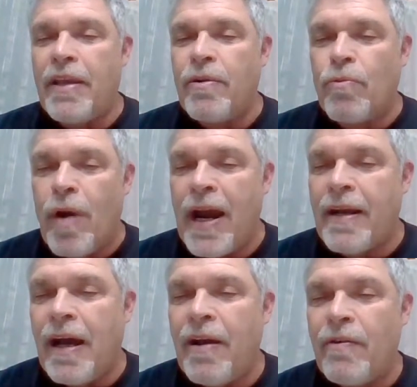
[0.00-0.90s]
right. You're
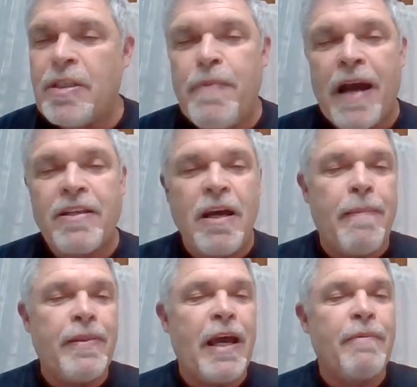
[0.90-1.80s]
right. I always backed you
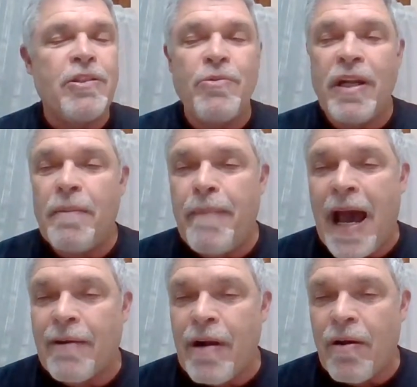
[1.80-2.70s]
up on that. We do need a
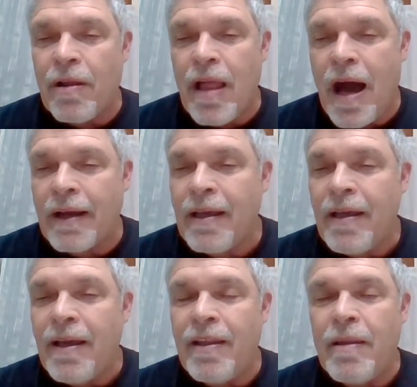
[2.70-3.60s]
background clock
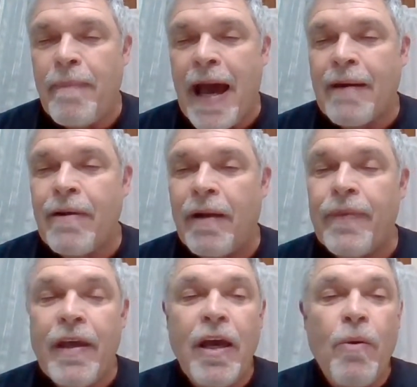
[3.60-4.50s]
in the background.